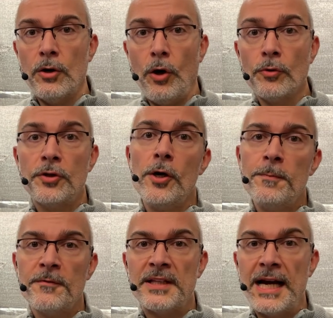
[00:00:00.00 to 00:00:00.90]
On top
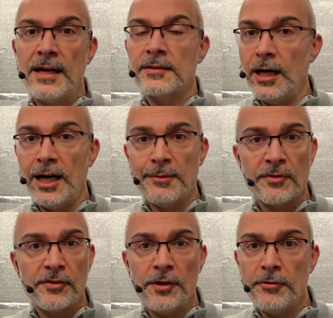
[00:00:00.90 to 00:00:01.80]
of that, I'm
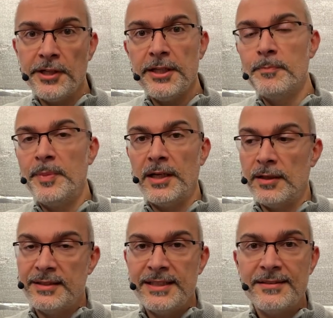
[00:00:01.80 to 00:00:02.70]
sorry,
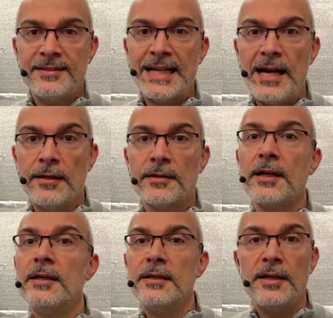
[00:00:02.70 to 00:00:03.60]
but this stand
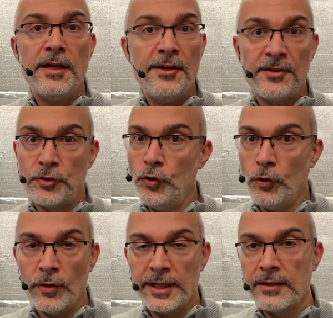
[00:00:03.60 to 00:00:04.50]
is a
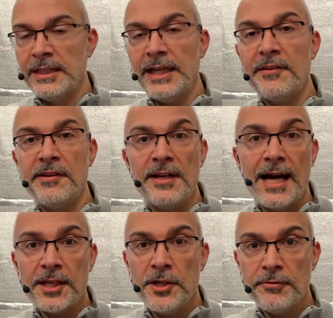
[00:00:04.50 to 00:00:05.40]
toy. It's
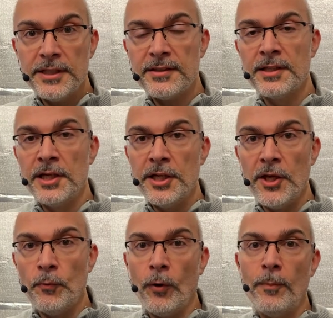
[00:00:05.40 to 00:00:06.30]
inaccurate,
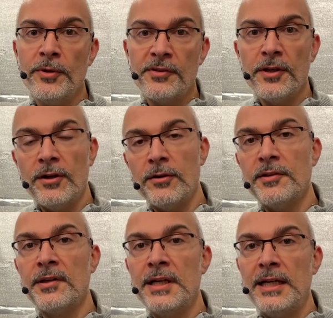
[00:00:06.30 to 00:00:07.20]
it wobbles a
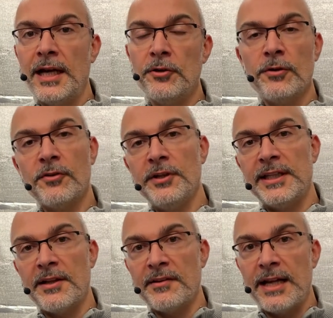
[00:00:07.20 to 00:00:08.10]
lot, and also it
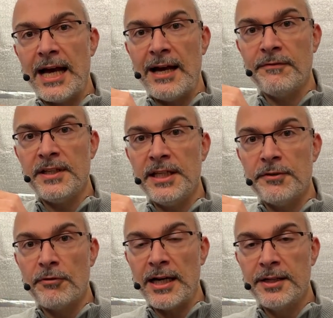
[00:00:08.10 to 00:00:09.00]
doesn't have the
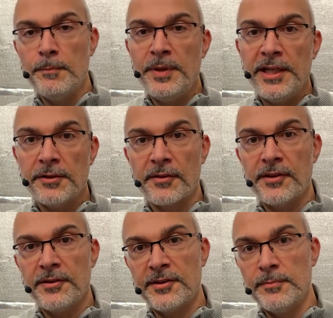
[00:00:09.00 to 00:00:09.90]
rack and pinion
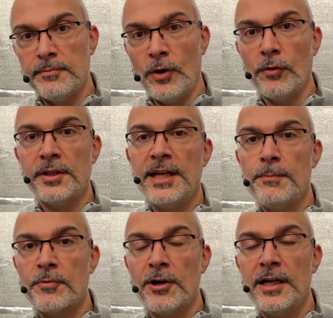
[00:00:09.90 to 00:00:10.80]
system on the
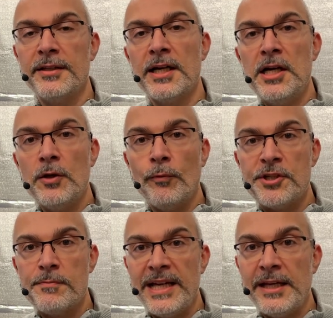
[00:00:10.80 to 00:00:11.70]
upright,
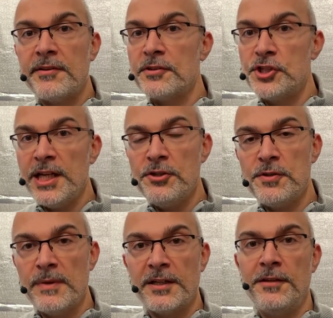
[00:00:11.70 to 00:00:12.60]
which makes
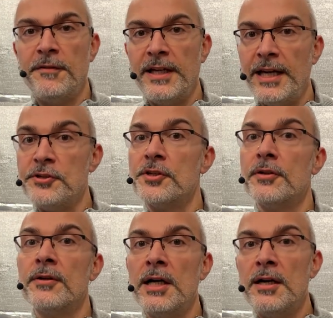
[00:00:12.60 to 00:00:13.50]
changing
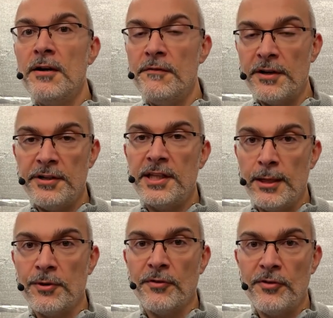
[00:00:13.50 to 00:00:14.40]
magnification very
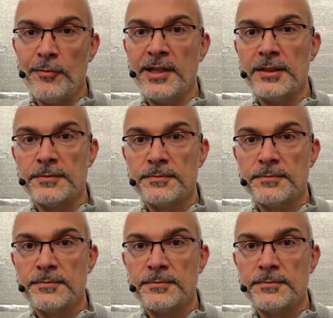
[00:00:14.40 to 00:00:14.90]
time consuming.